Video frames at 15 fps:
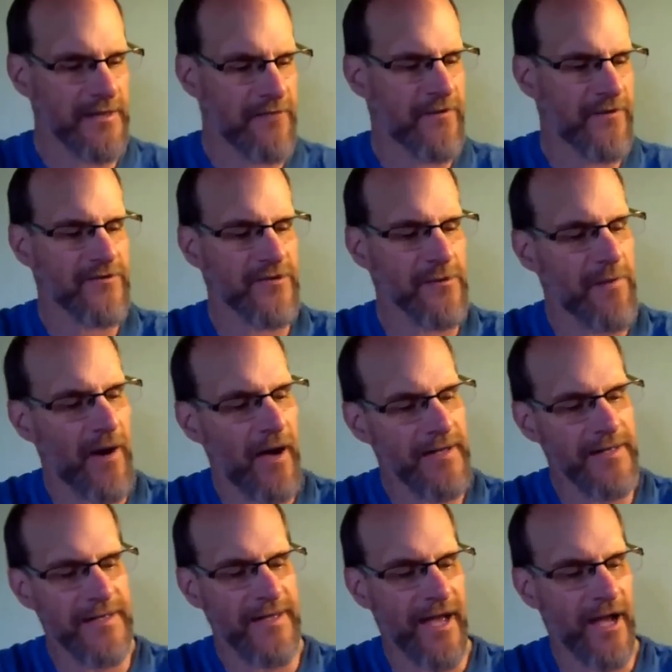If it's the
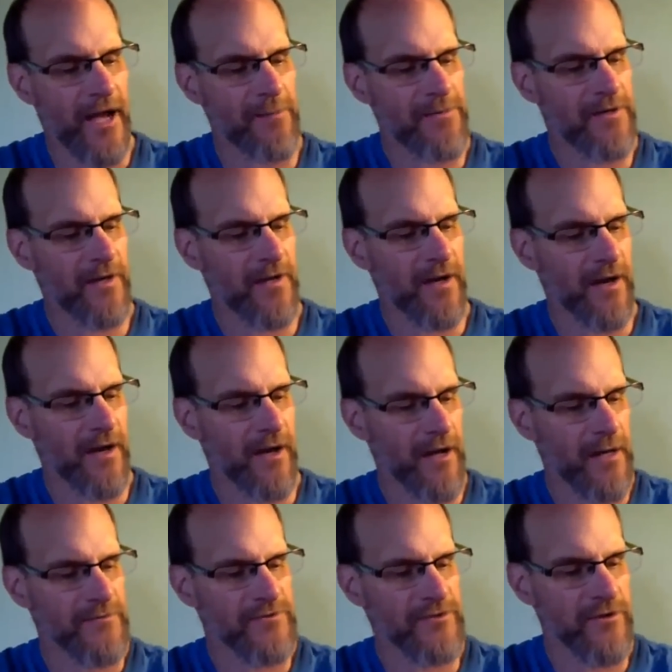body cap, uh,
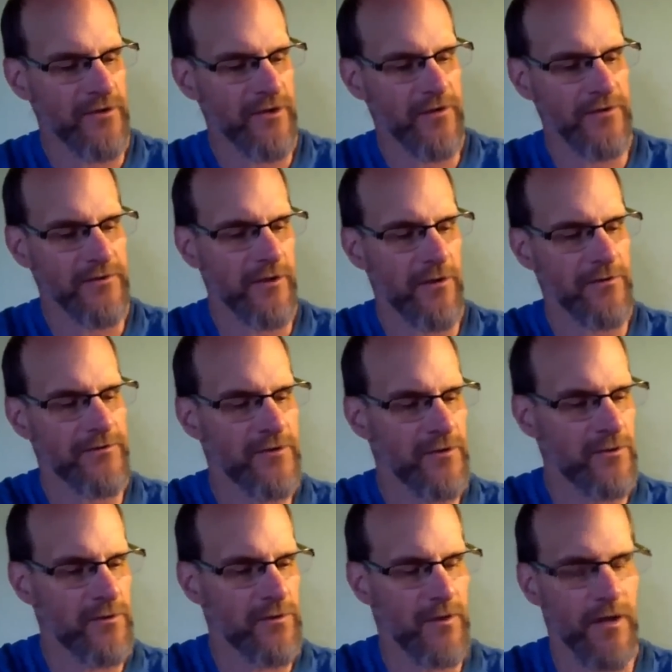I'm sure you could go
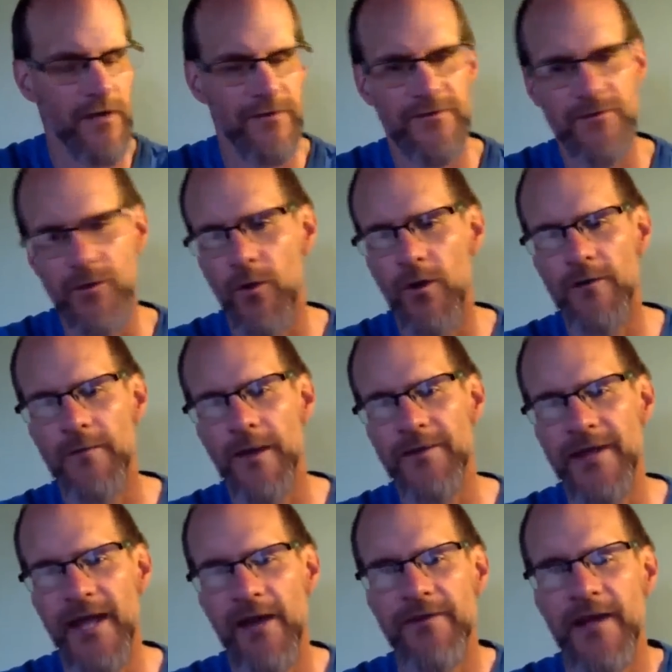to a store. Maybe
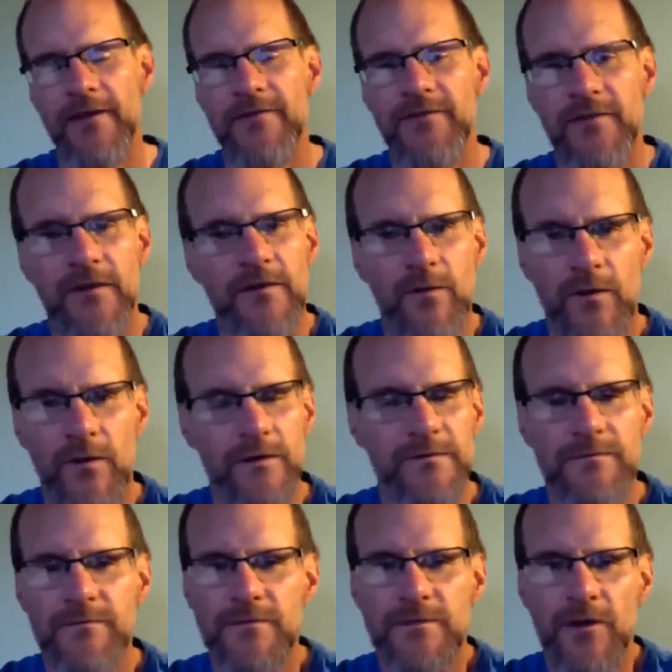they have an extra, or
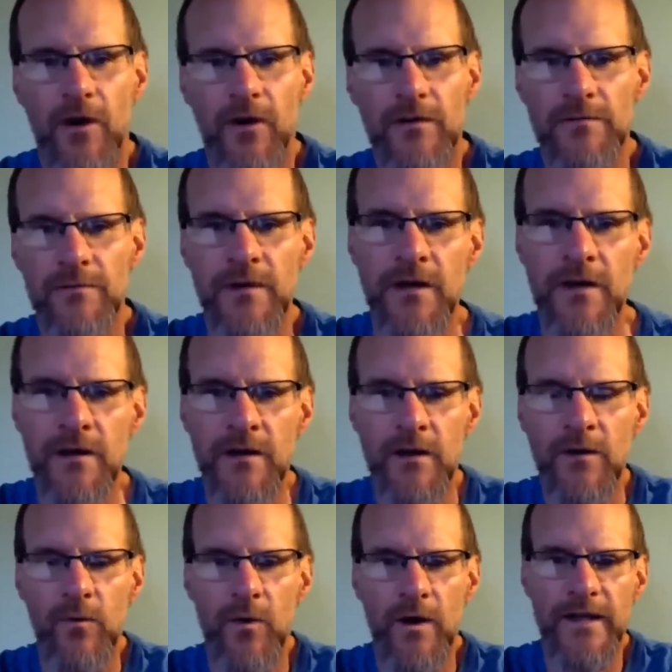call
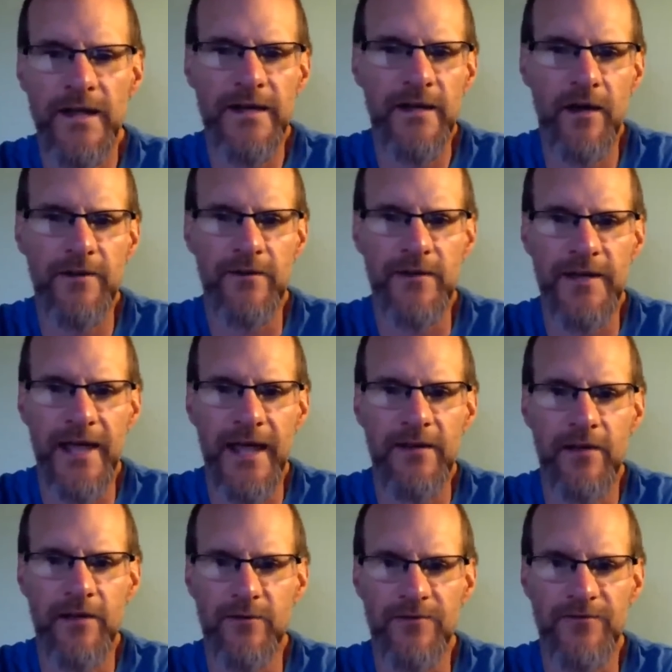one
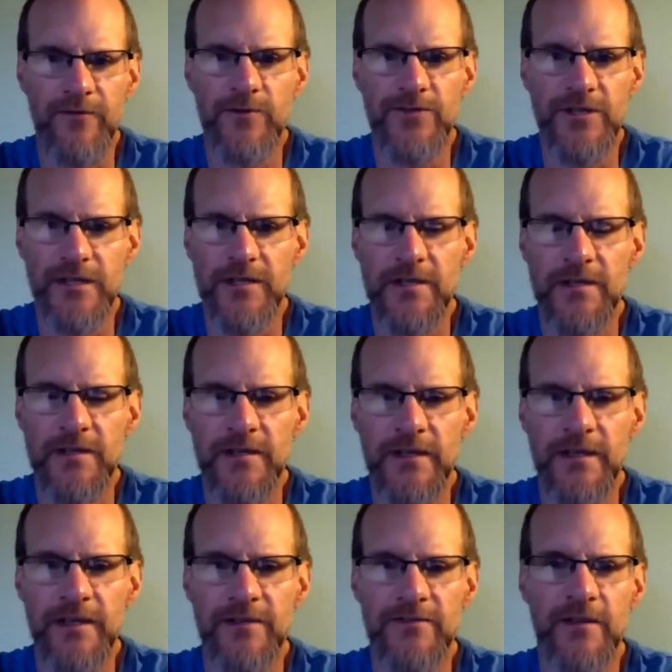800 Fuji
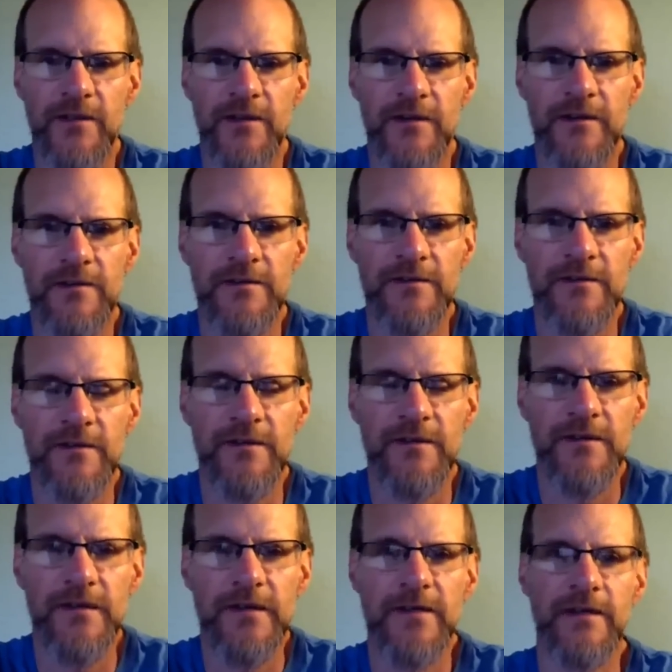is the
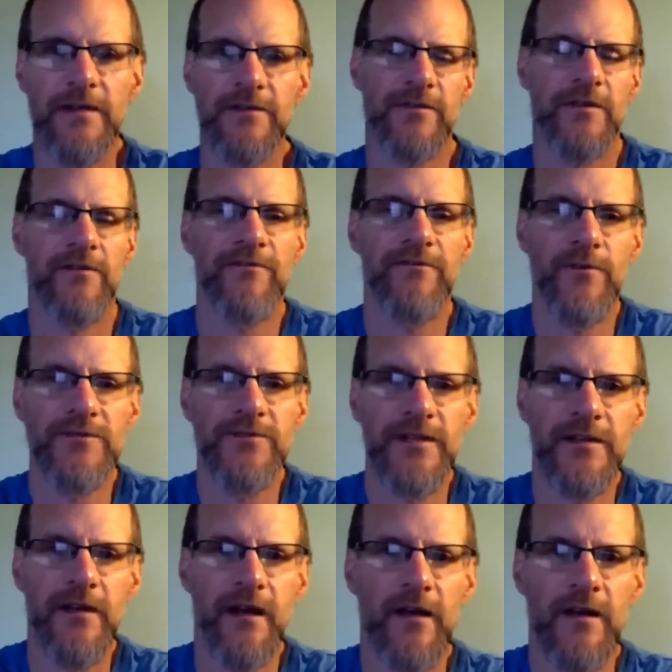is the
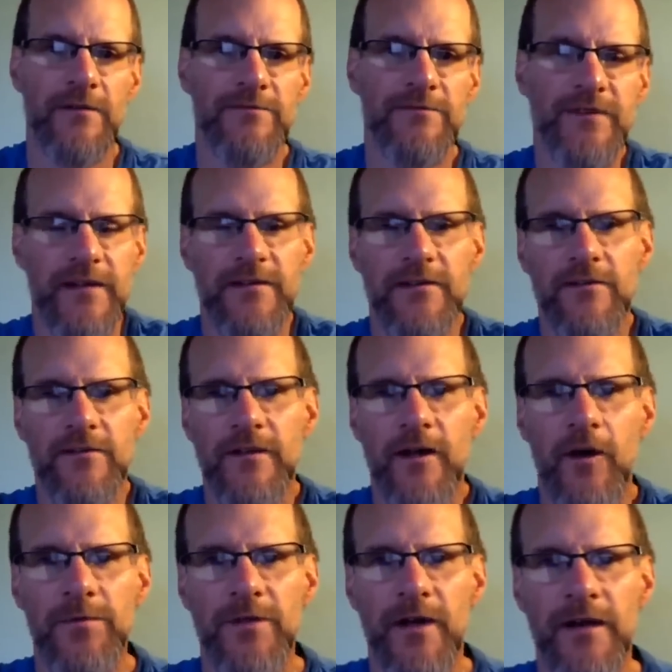Fuji uh, technical
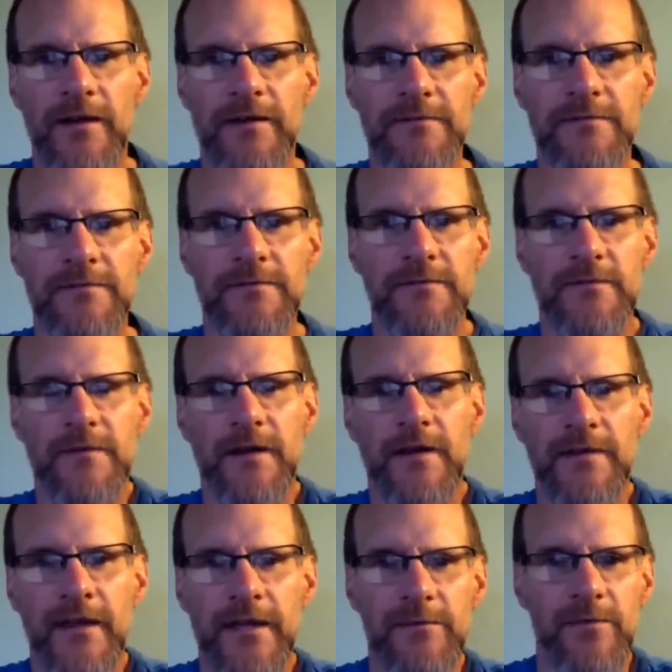helpline,
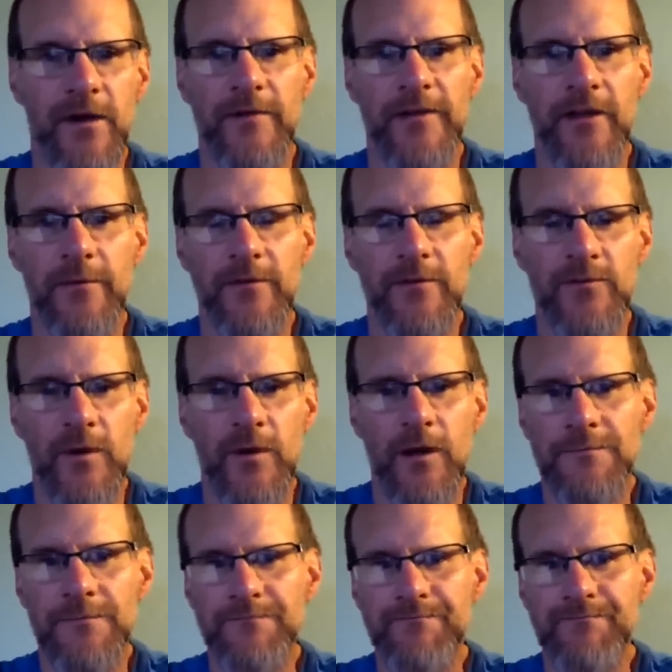and they can probably help you as
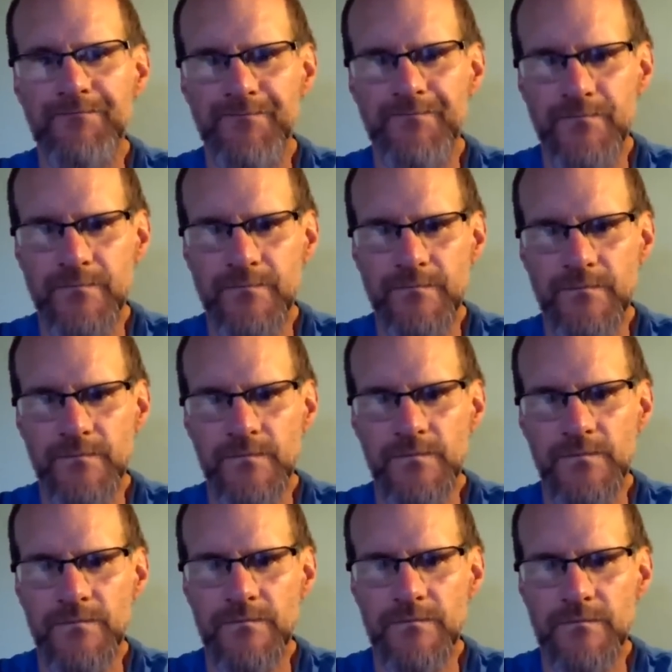well.
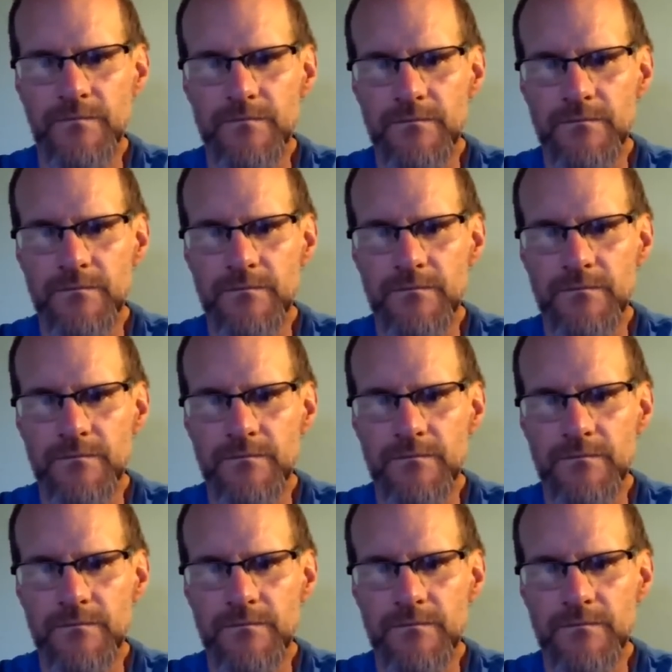Great.